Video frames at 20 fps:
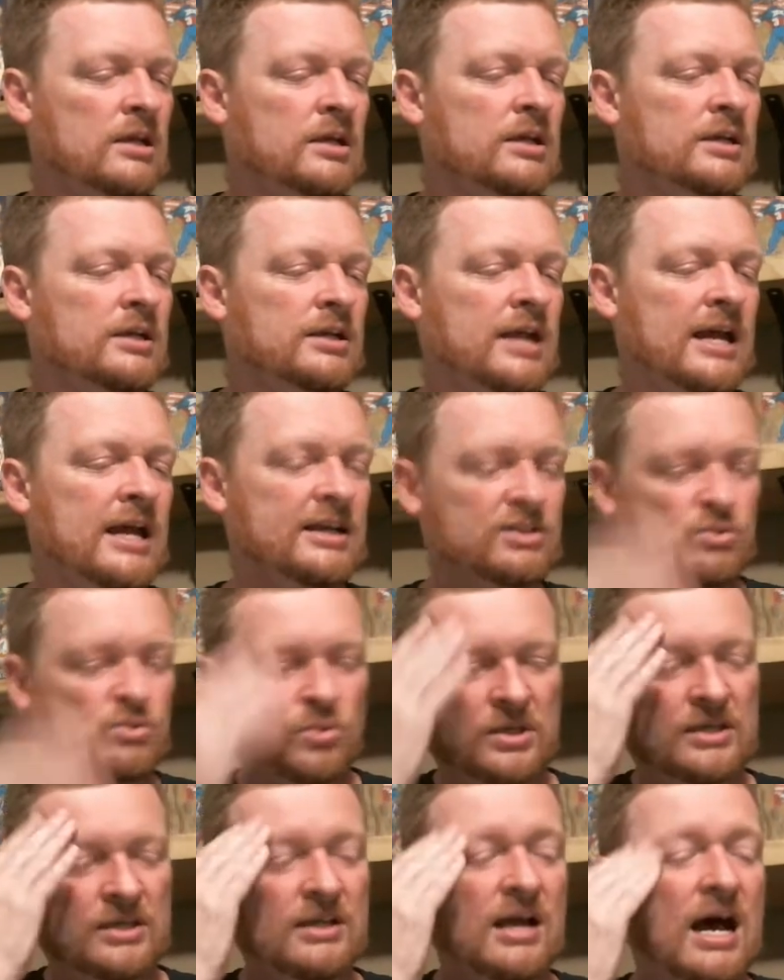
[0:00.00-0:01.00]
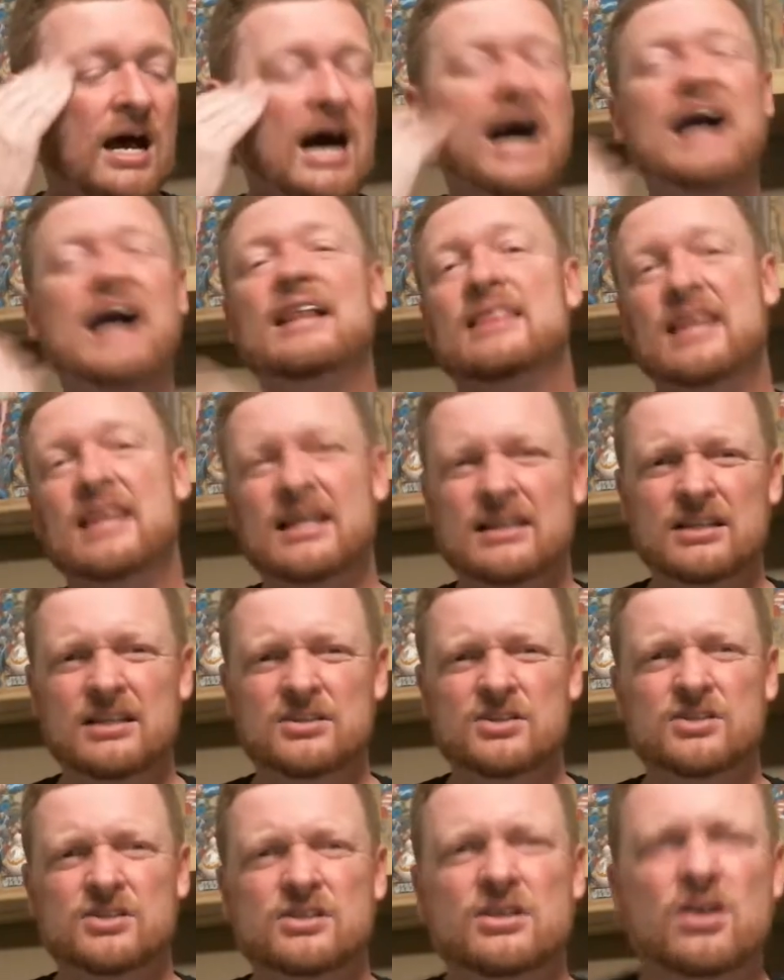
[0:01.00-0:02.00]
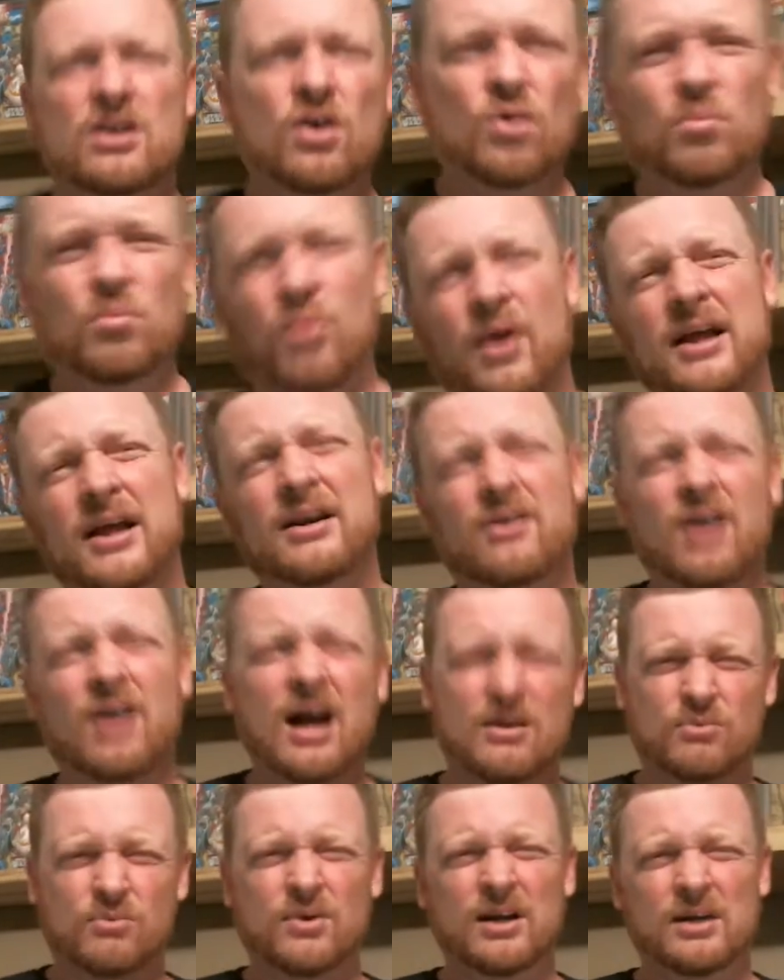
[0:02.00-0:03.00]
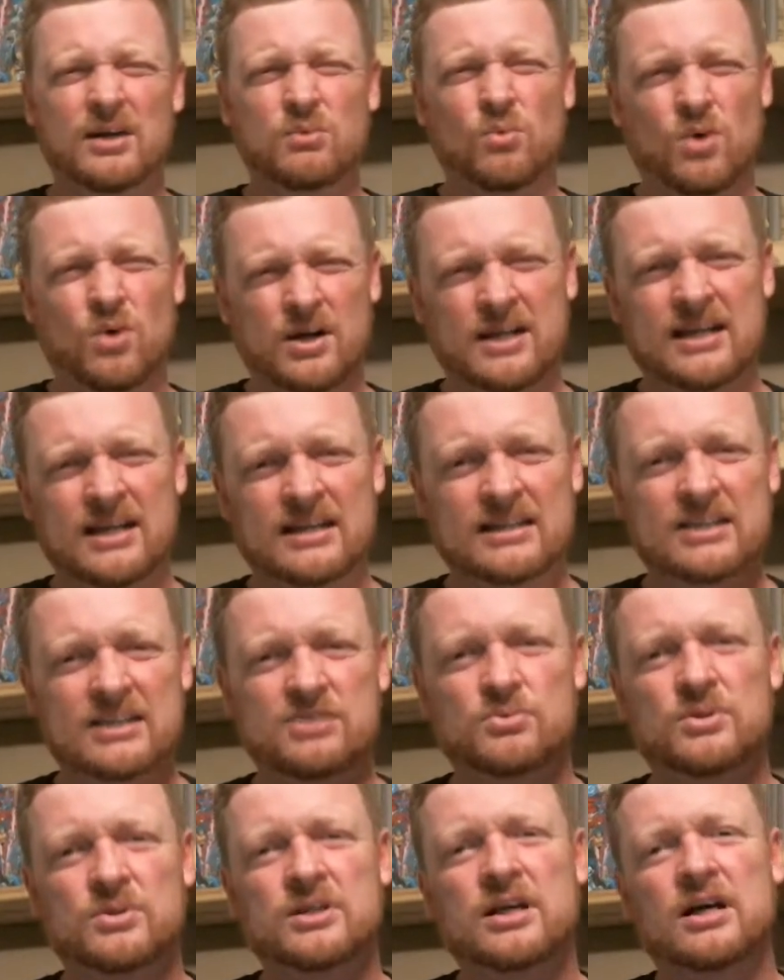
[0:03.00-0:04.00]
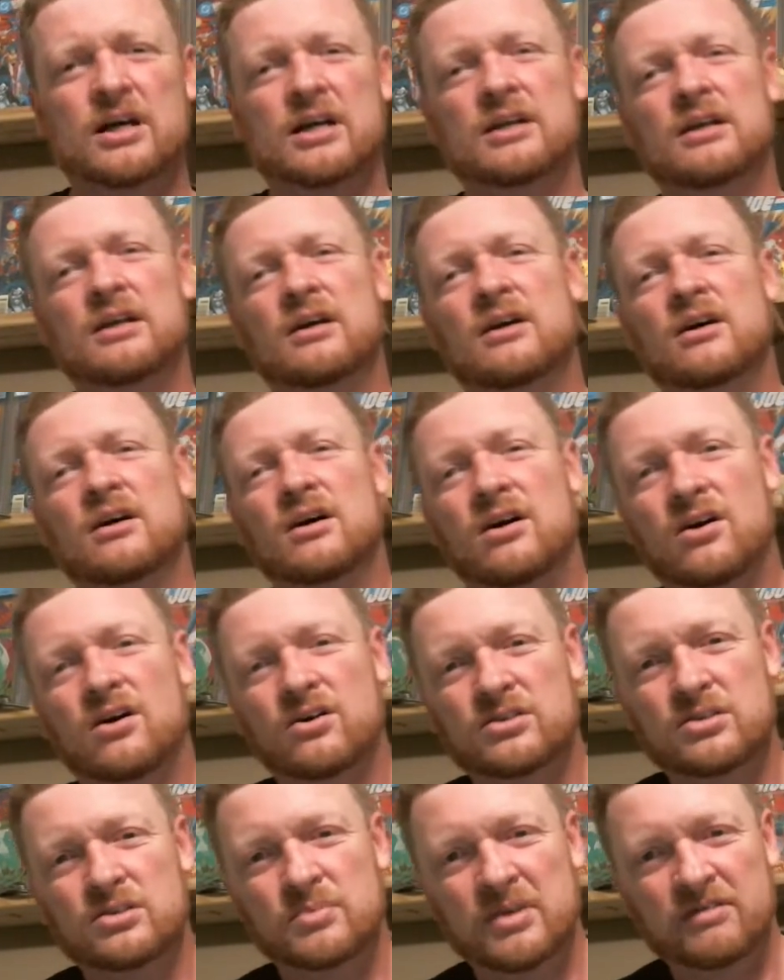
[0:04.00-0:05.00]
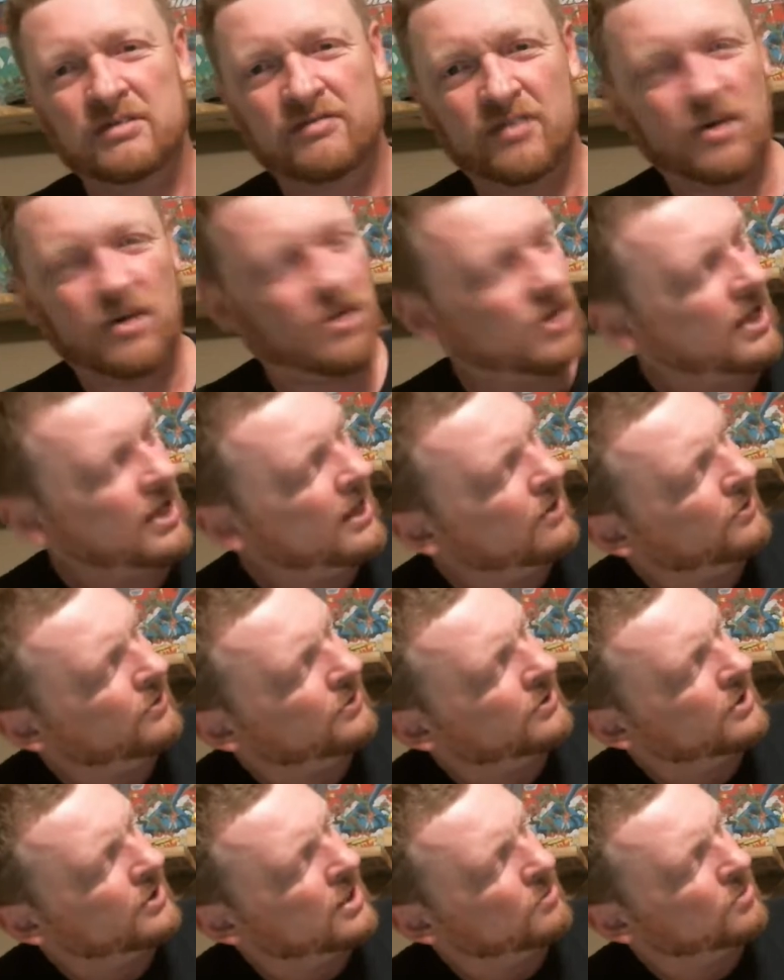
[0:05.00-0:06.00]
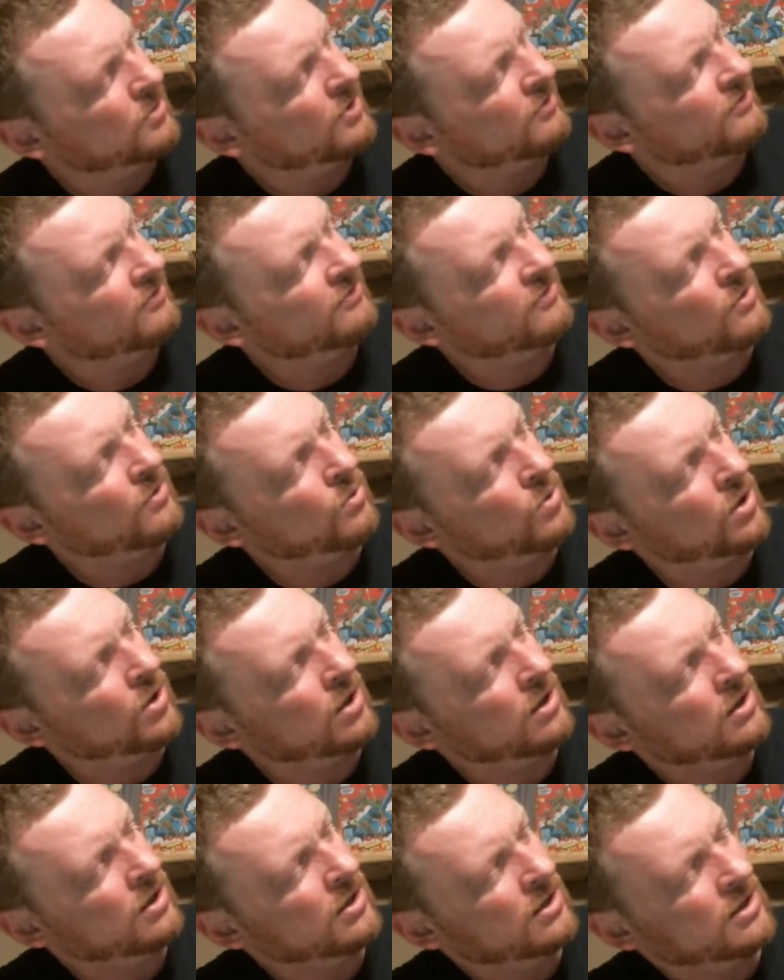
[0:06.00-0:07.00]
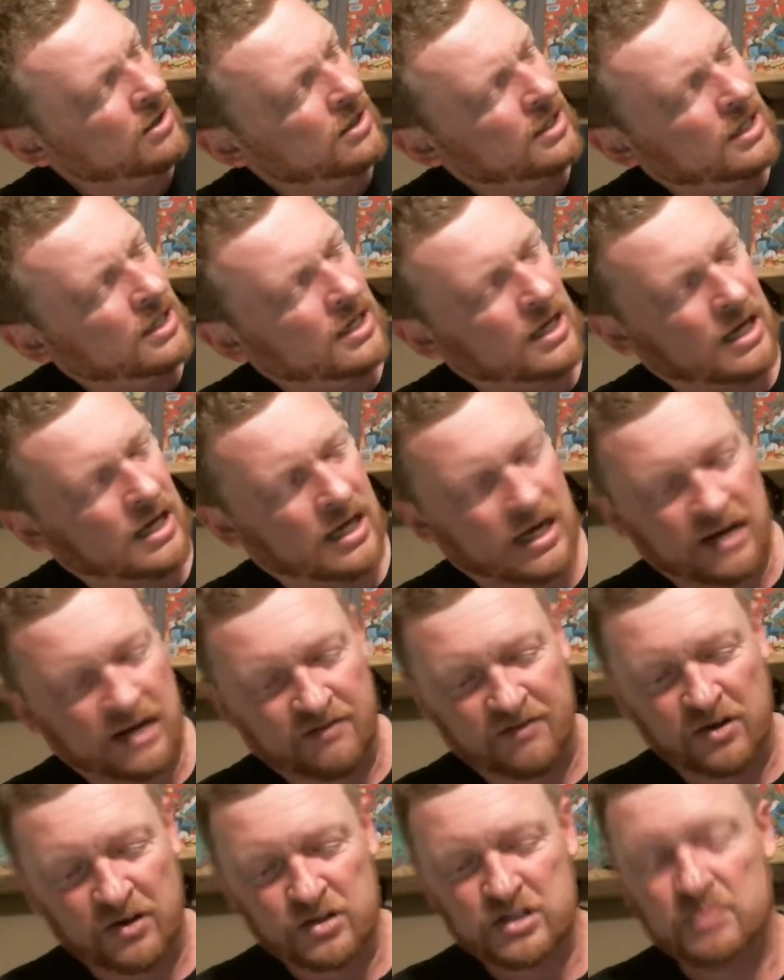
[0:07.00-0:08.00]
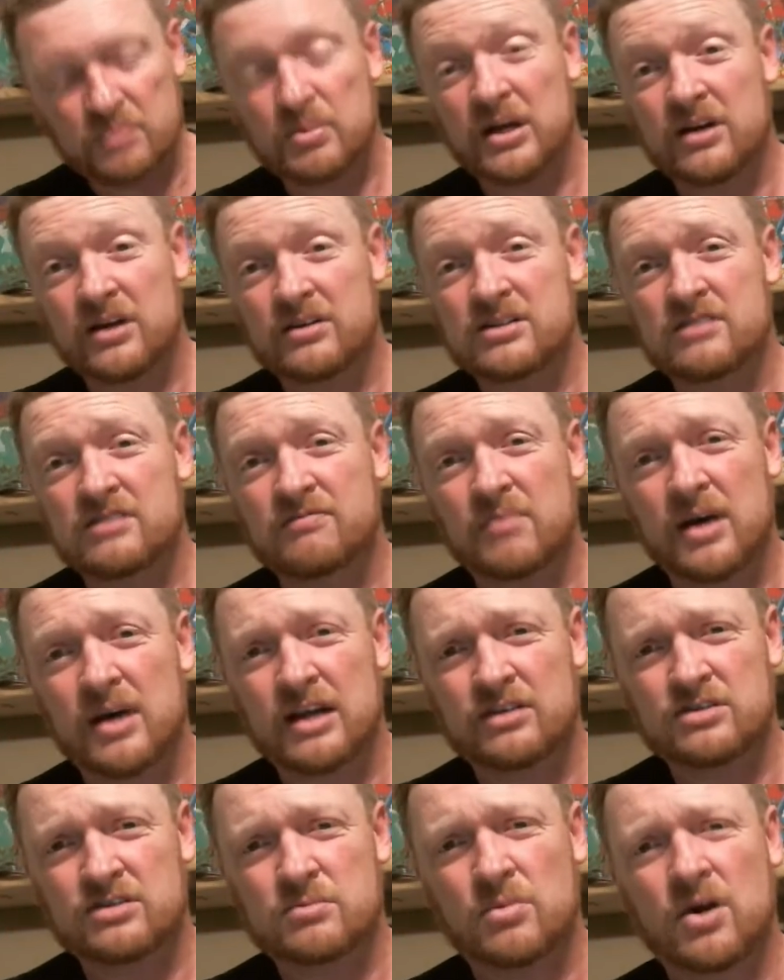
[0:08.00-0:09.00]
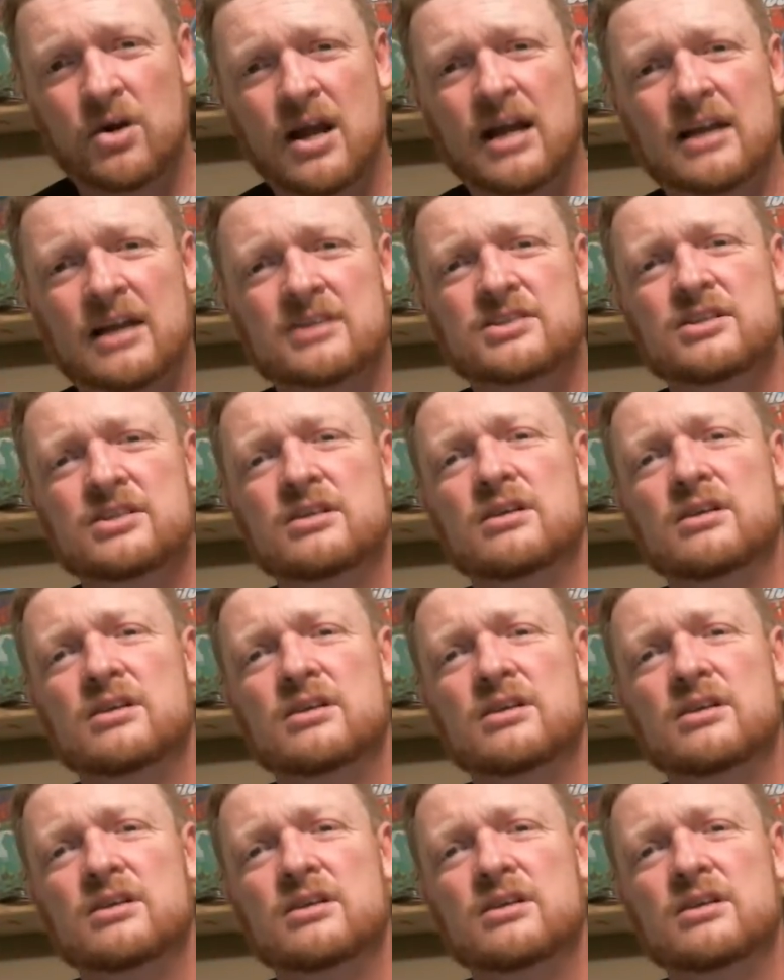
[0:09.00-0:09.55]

next one. I think this is a no-brainer. I really want to get this one done. Ultimate Fallout #4. First appearance of Miles Morales.